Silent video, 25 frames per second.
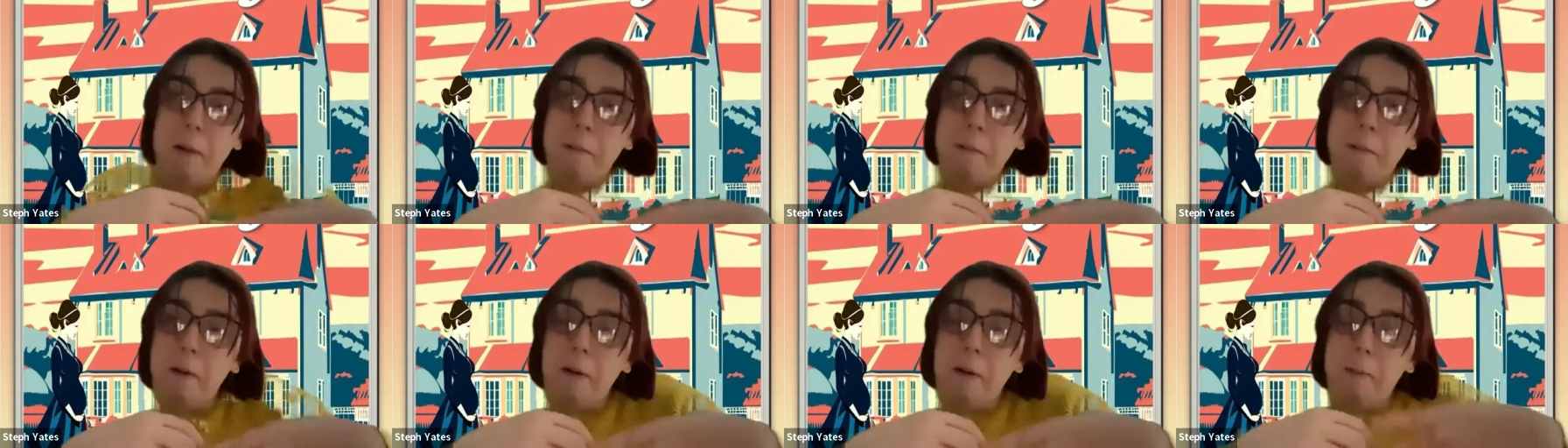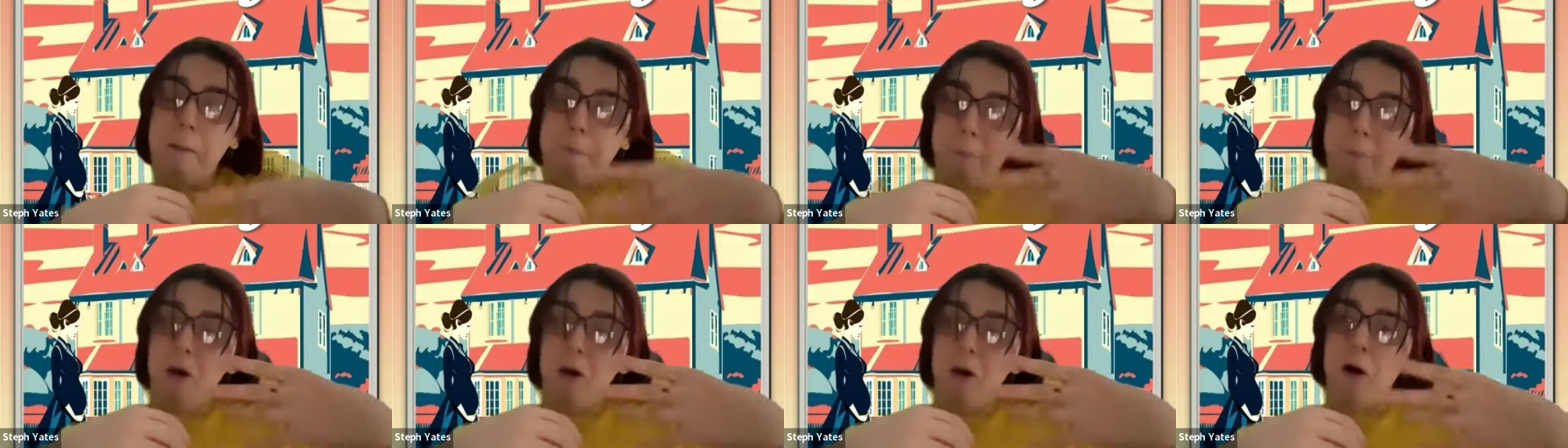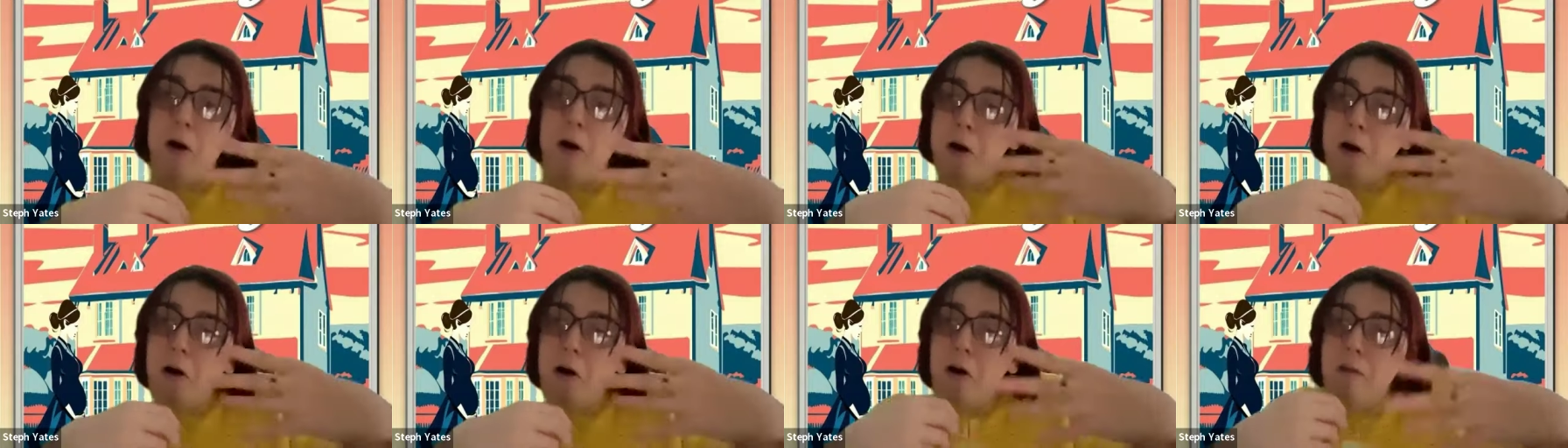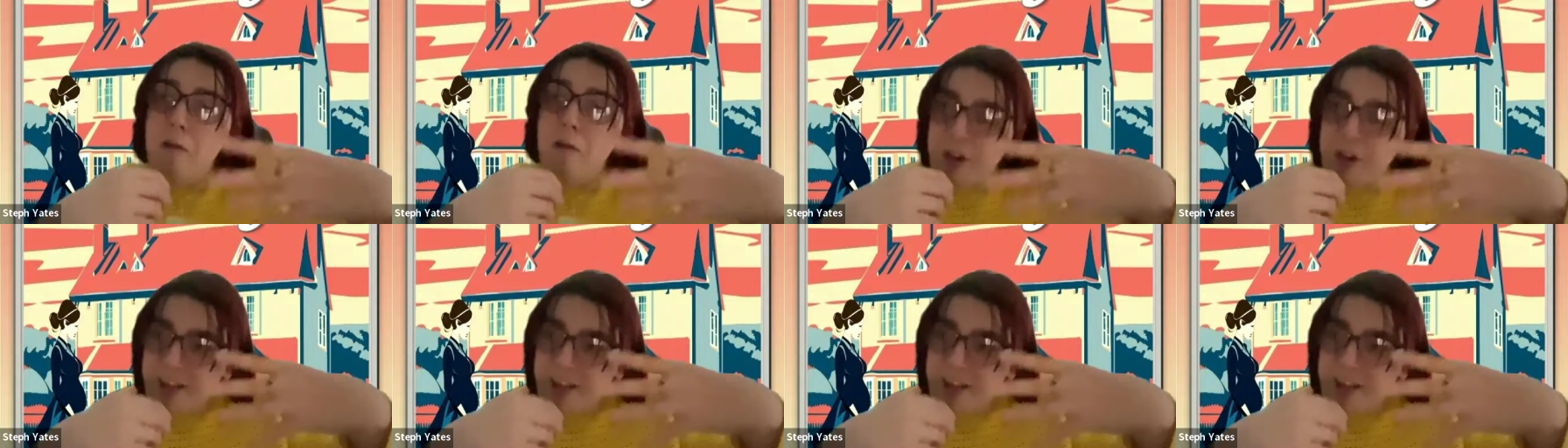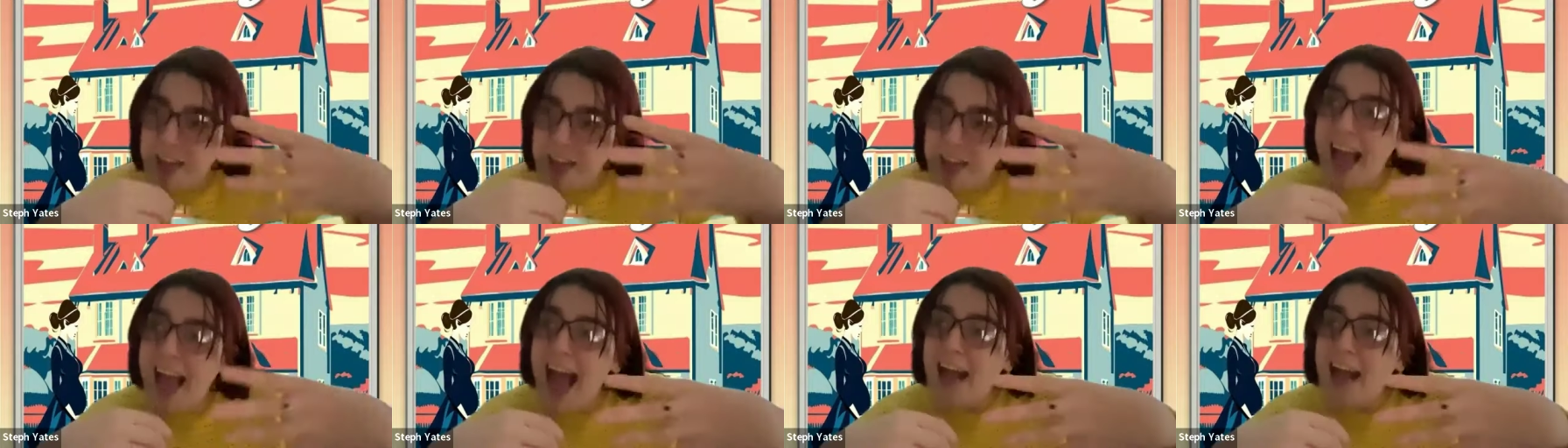a more of a
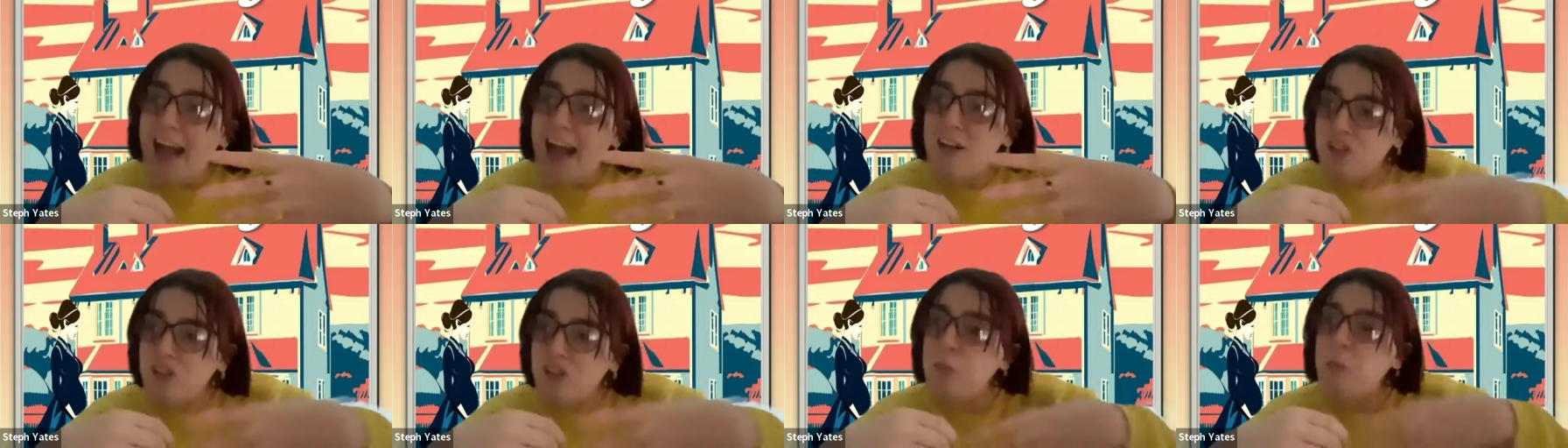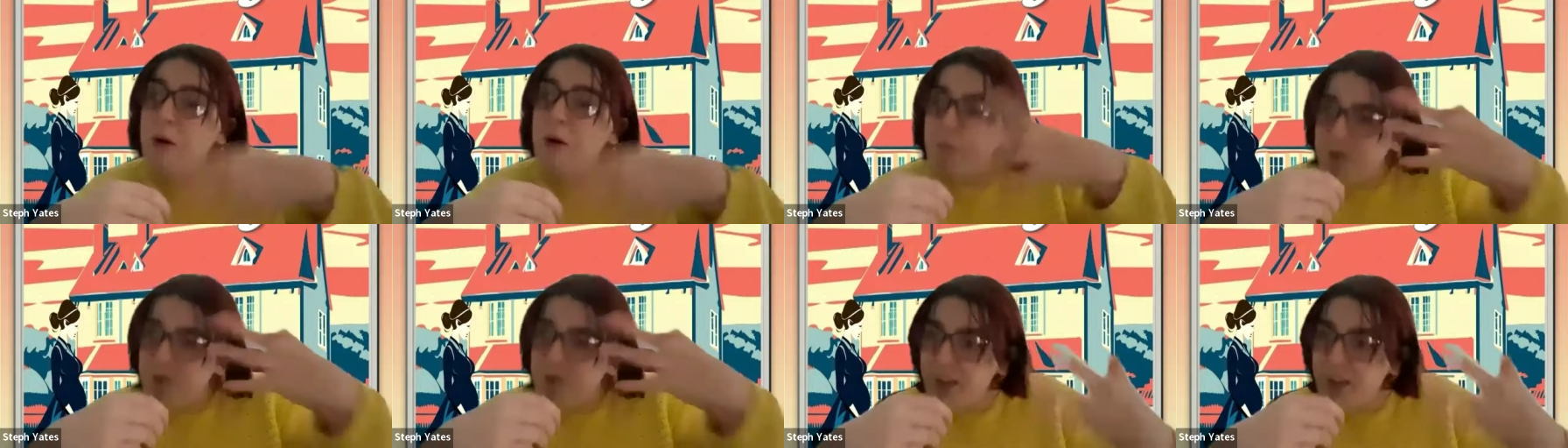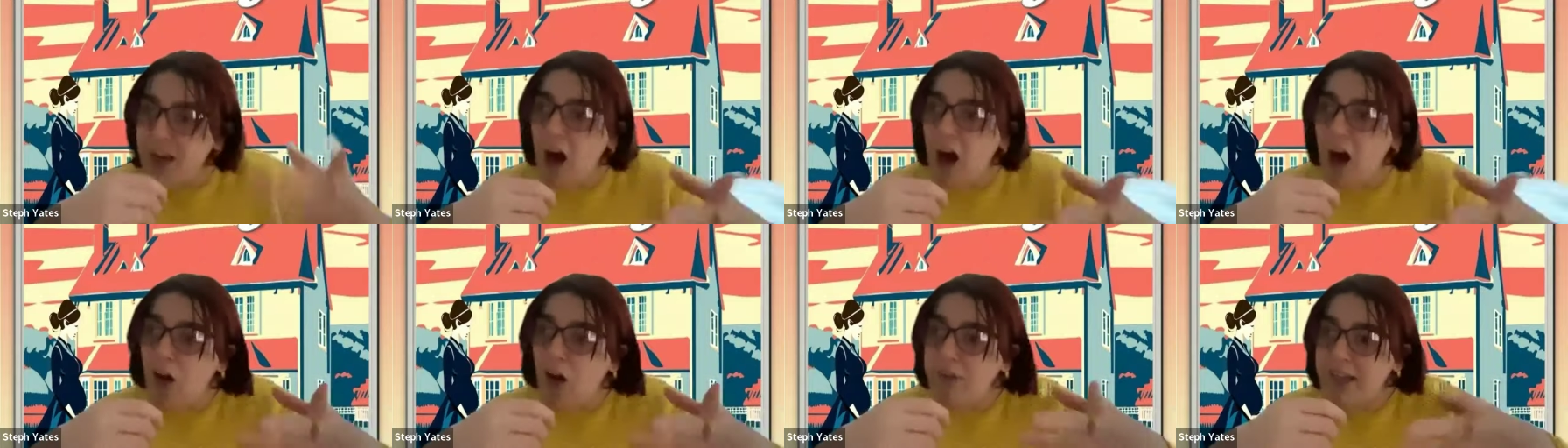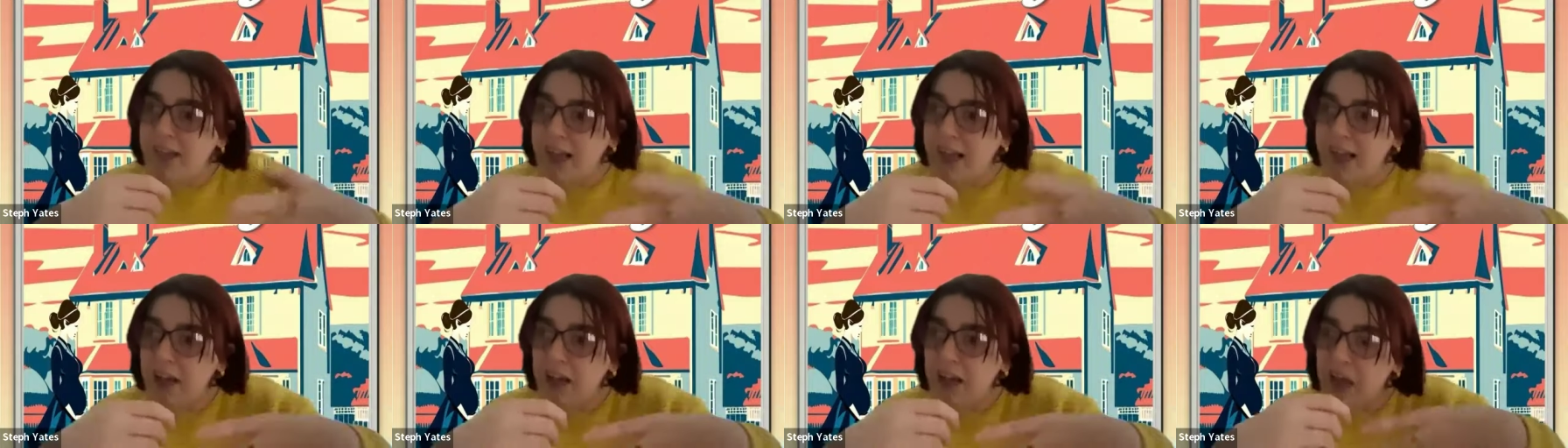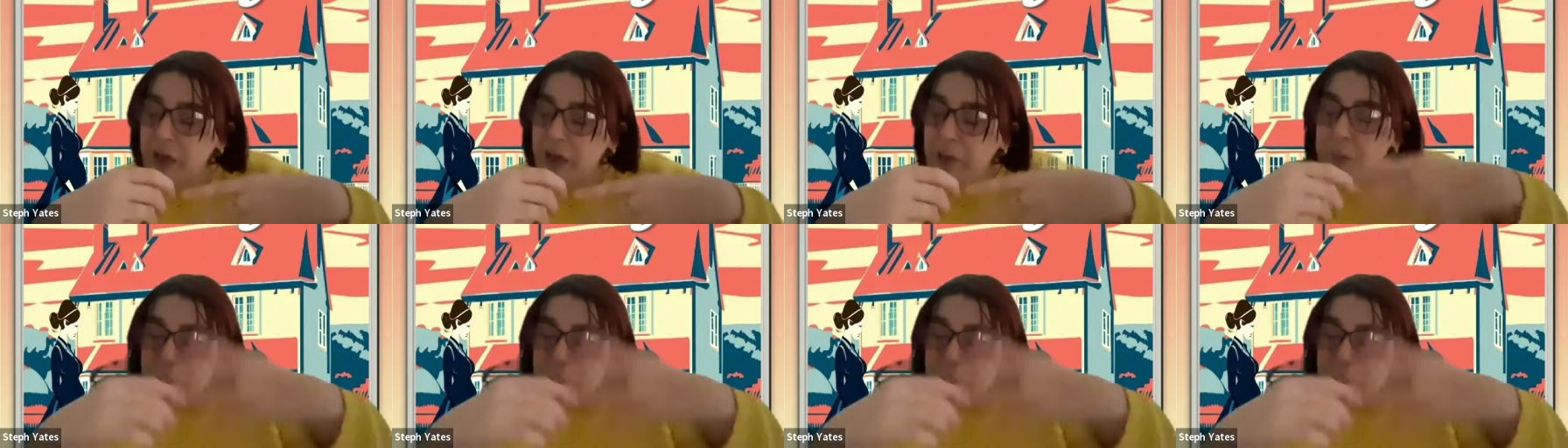connection with the audience